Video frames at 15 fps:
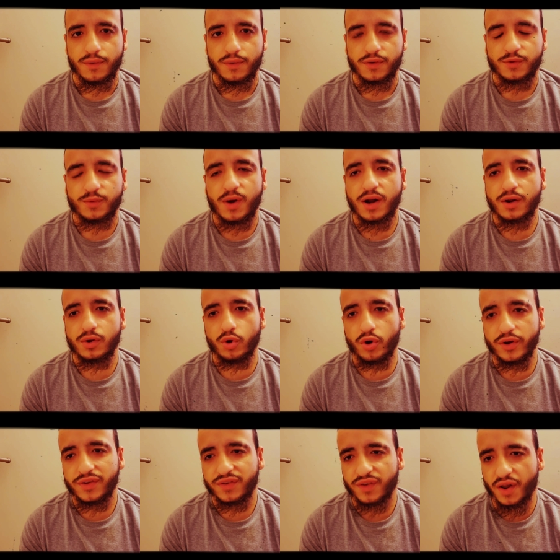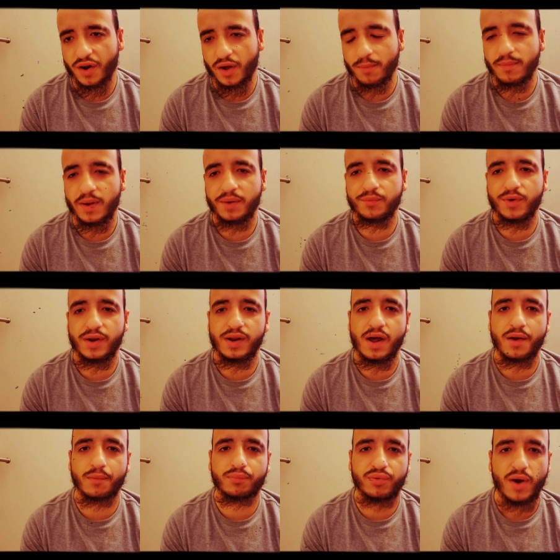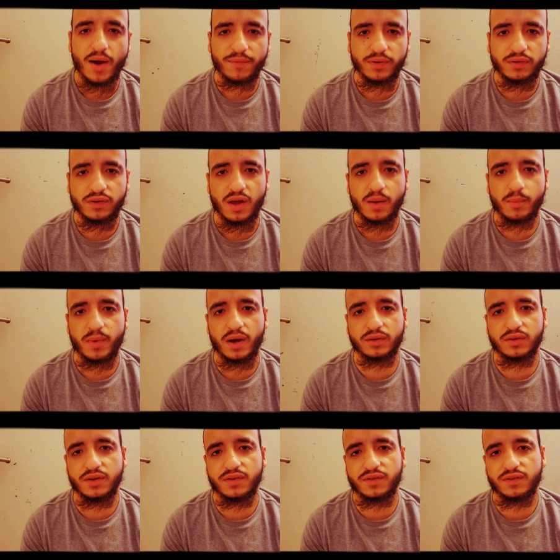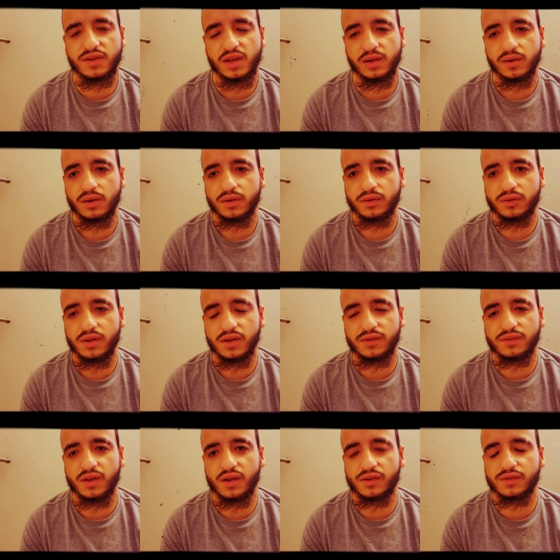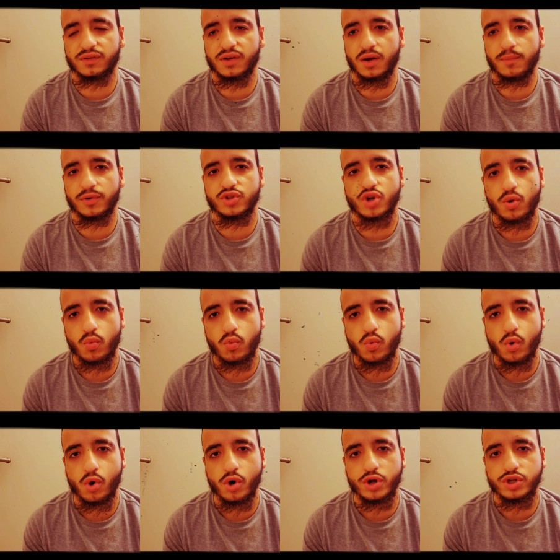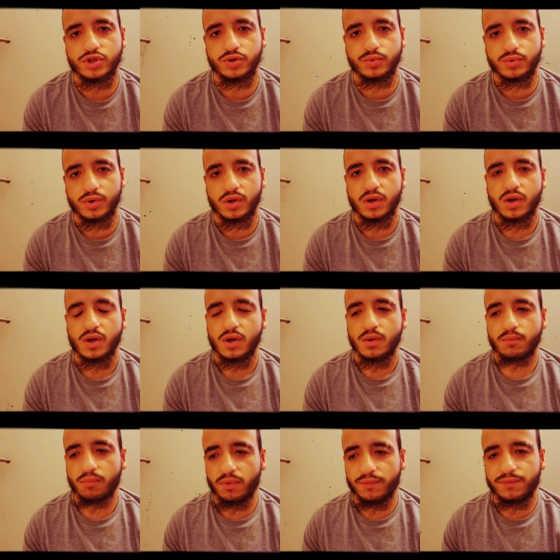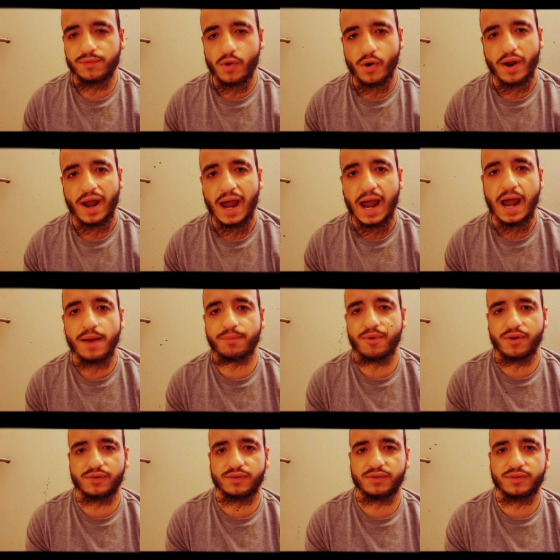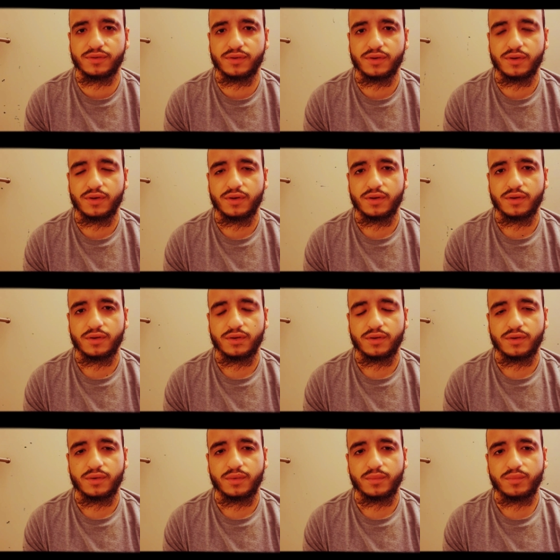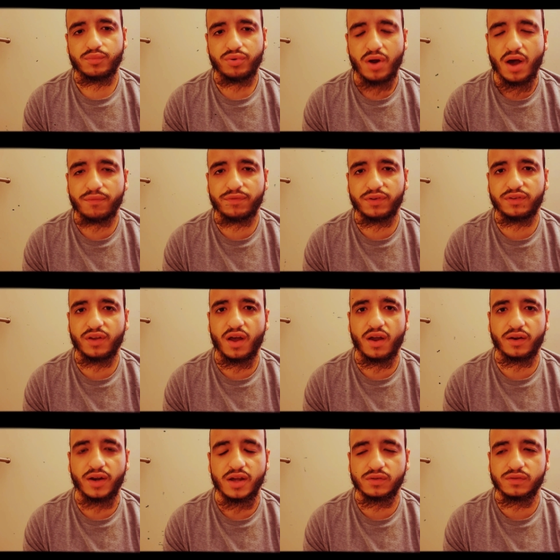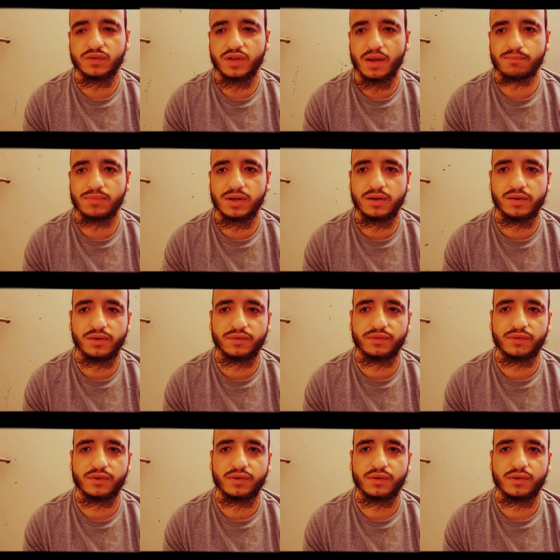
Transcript: That's why the Lord set up men right now to prophesy about these these things coming, to warn you before it happens. Prophesying, that's what that means.